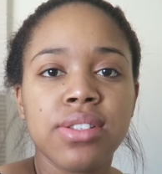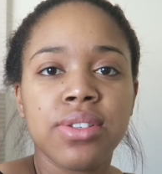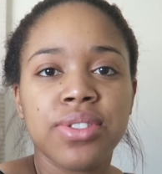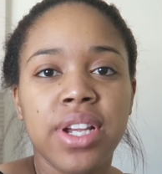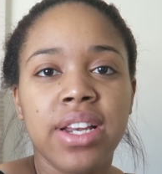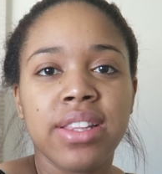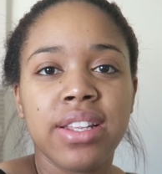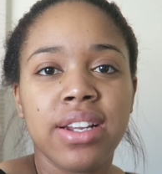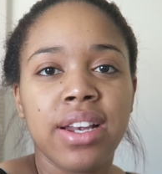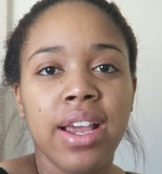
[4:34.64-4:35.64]
So
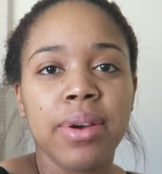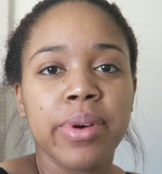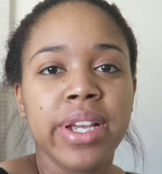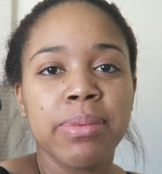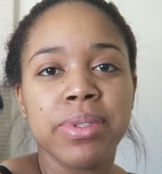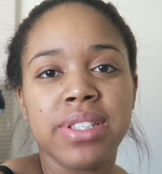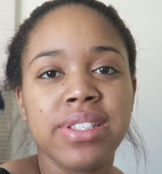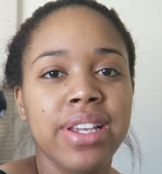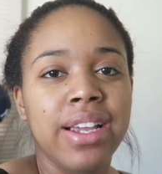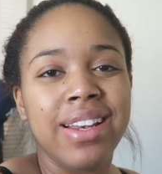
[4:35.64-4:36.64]
Jonathan and I were able to
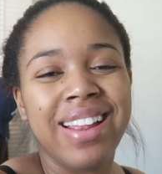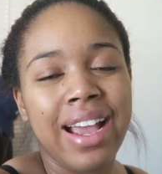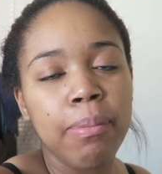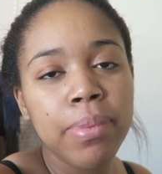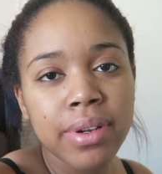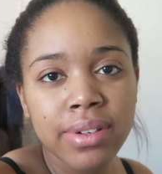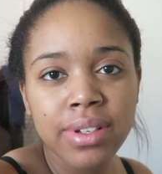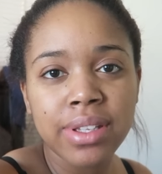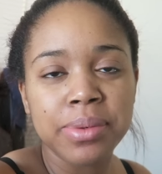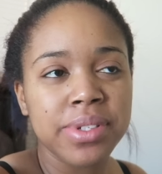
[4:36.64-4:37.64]
take a nap.
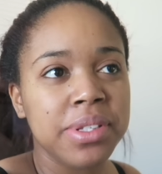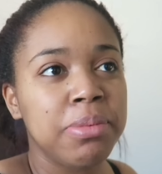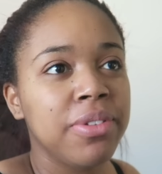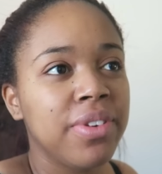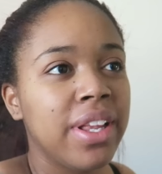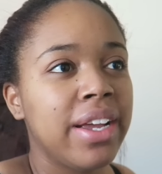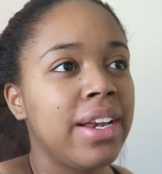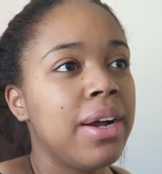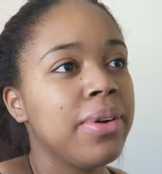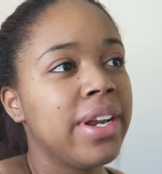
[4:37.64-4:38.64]
He was sleeping for like
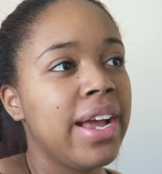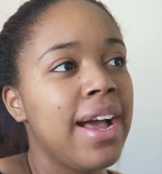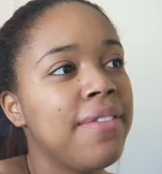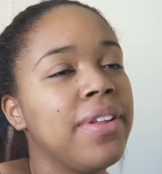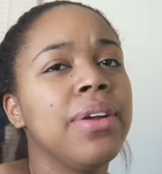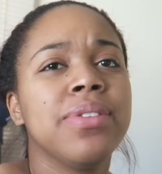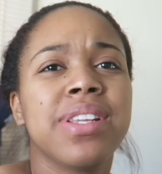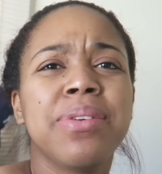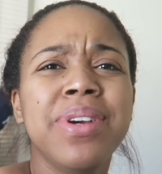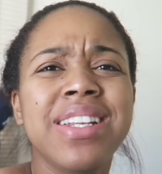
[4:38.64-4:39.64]
an hour and a half, and I
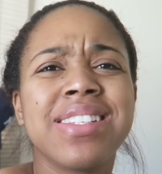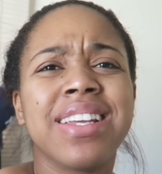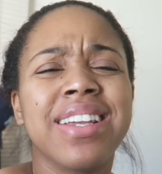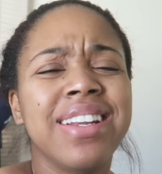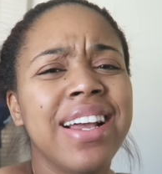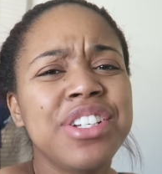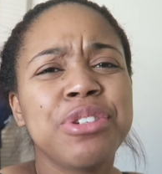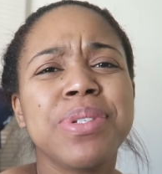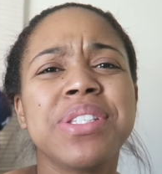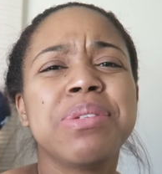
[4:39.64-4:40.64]
was like, wait a second, I
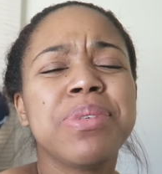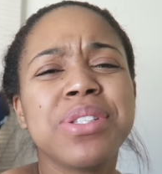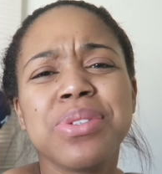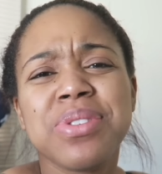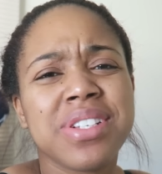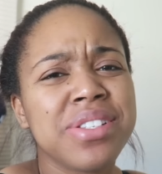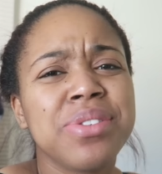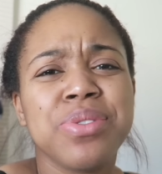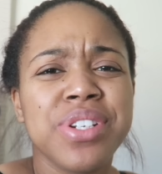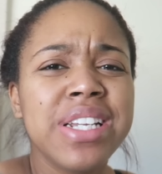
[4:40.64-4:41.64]
should be sleeping too, because,
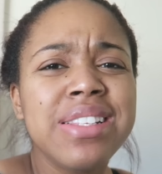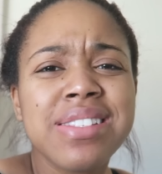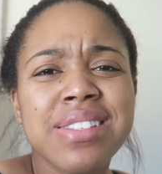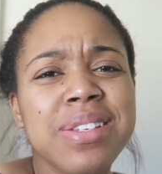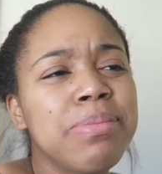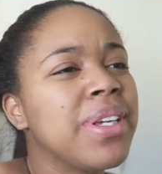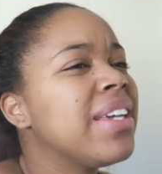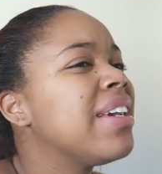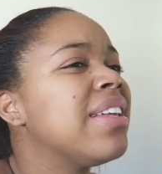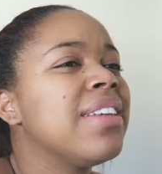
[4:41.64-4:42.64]
you know, Jaden's
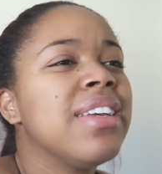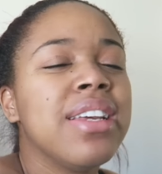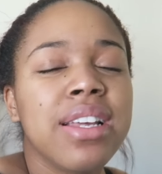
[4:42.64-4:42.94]
sleeping and